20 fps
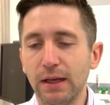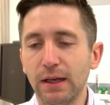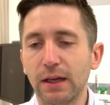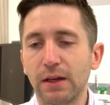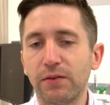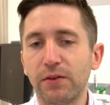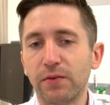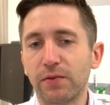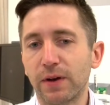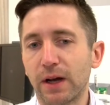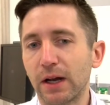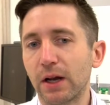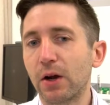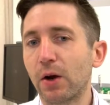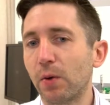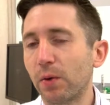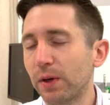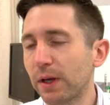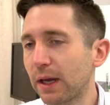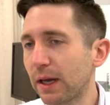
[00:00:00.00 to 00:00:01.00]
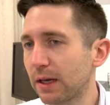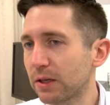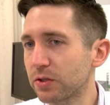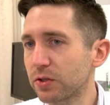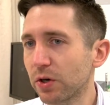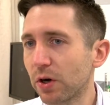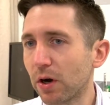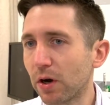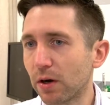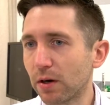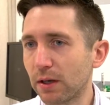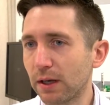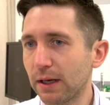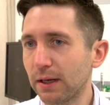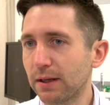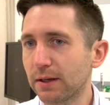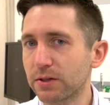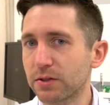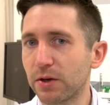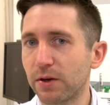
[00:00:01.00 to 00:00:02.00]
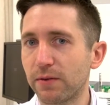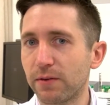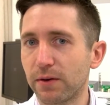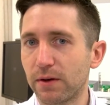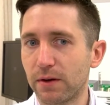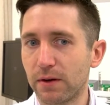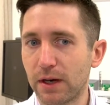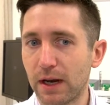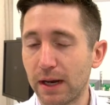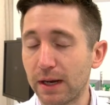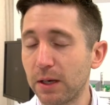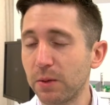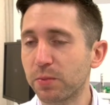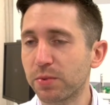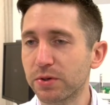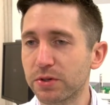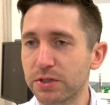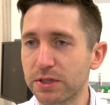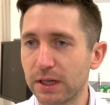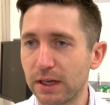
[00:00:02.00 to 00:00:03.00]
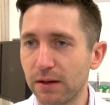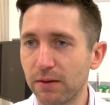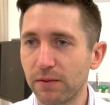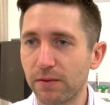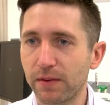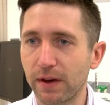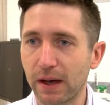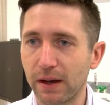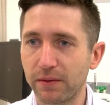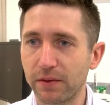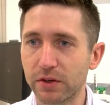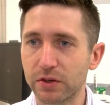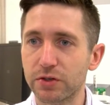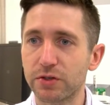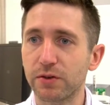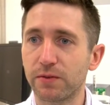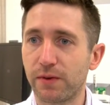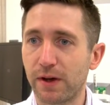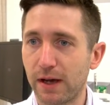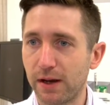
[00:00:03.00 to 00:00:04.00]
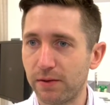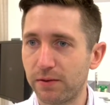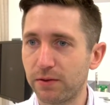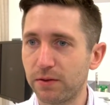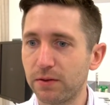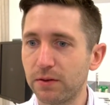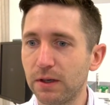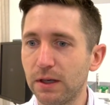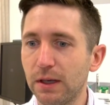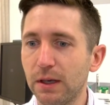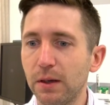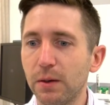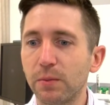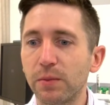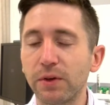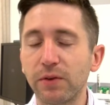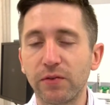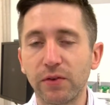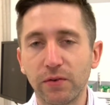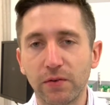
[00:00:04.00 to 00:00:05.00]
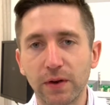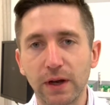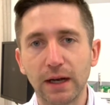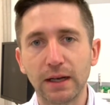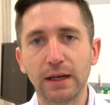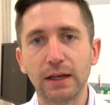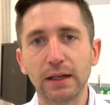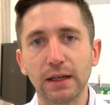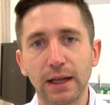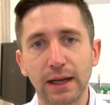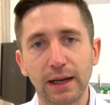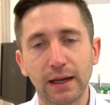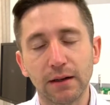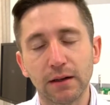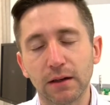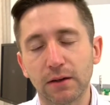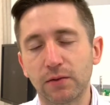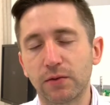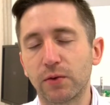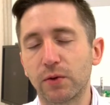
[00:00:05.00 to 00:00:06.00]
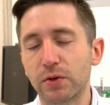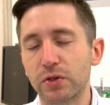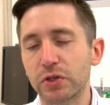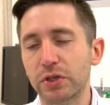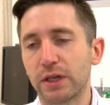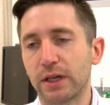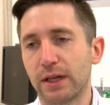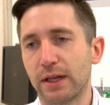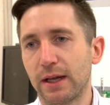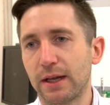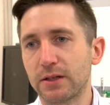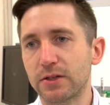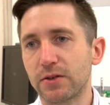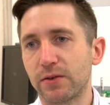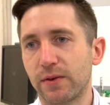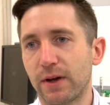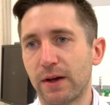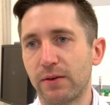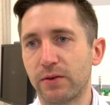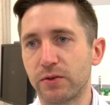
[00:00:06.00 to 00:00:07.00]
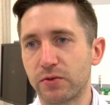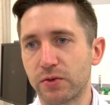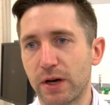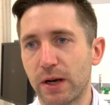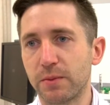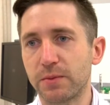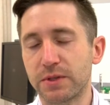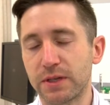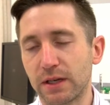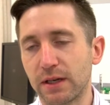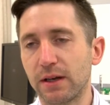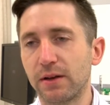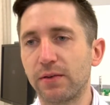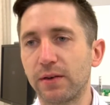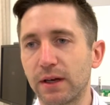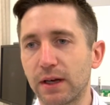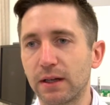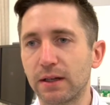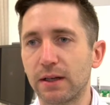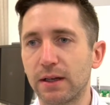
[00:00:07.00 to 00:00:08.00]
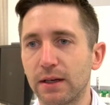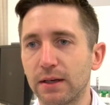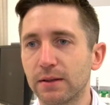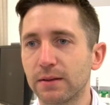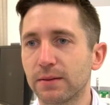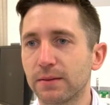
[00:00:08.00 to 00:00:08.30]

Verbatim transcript: If you find colon cancer early, there's over a 90% five year survival. But if you find it late, unfortunately, that survival drops significantly.